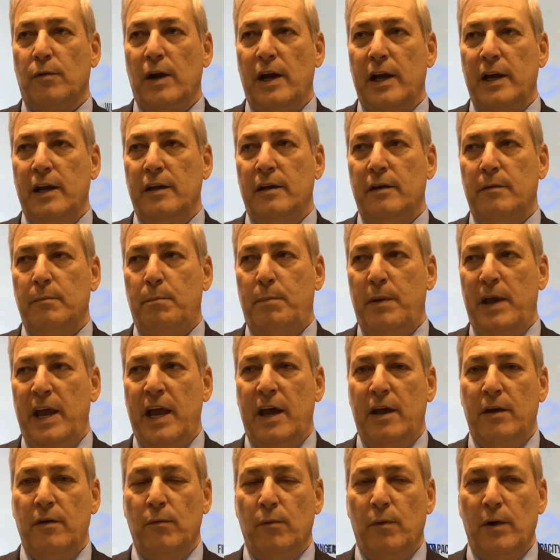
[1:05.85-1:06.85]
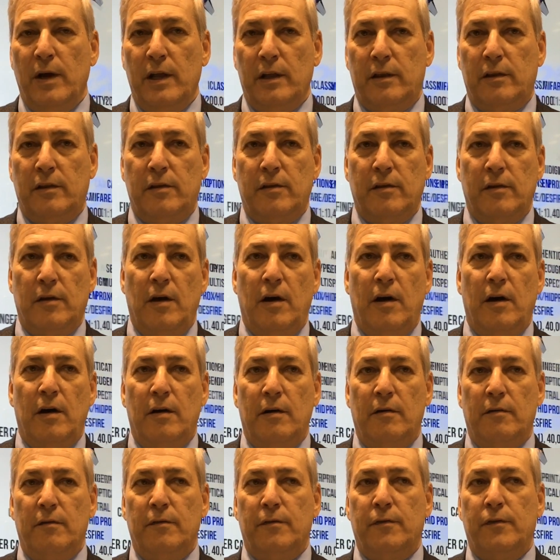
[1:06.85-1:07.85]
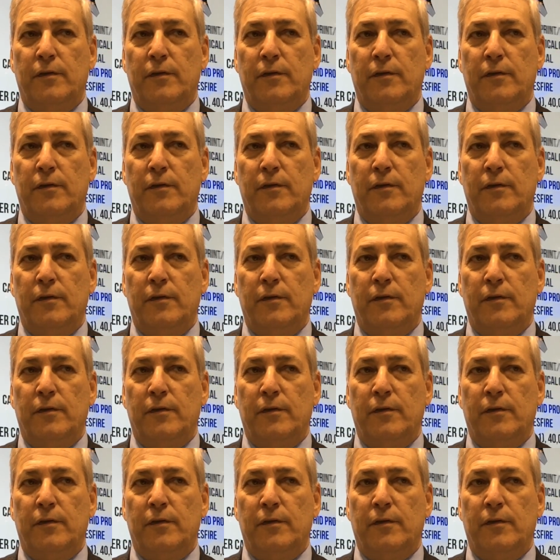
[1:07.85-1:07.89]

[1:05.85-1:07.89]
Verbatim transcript: right bandwidth of